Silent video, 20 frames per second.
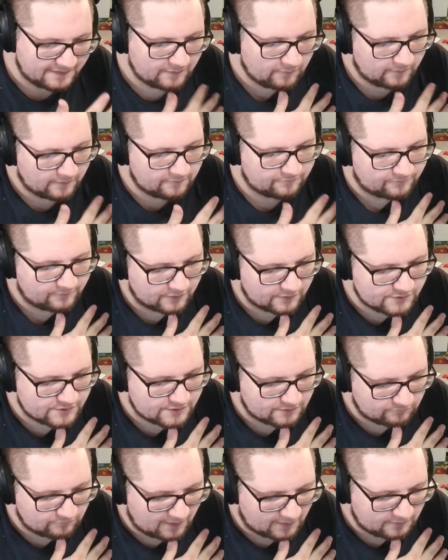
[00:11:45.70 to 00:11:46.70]
going first
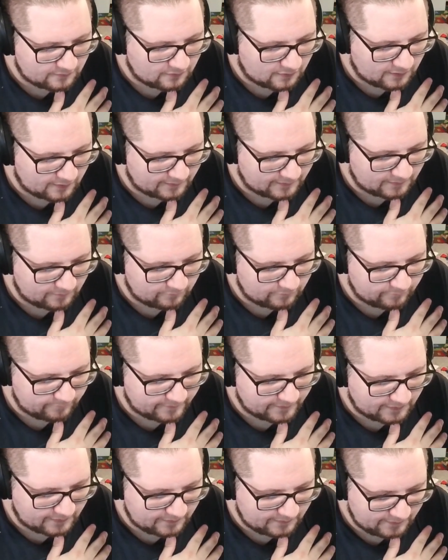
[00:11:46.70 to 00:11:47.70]
and red carding, that would have
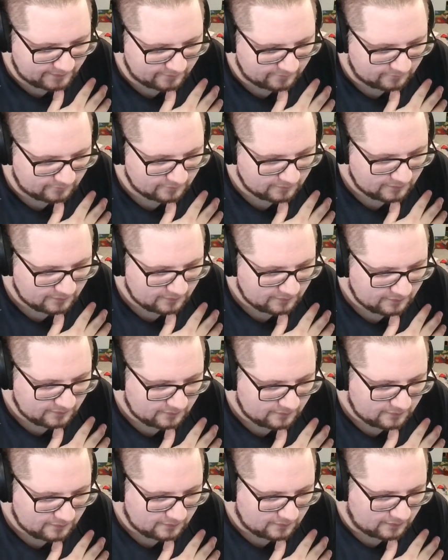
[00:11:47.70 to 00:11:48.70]
been ideal.
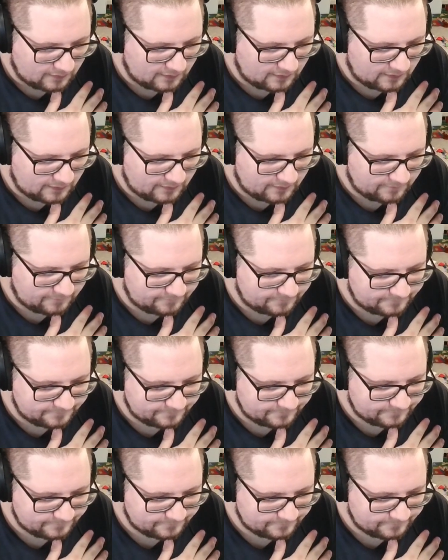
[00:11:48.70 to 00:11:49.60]
I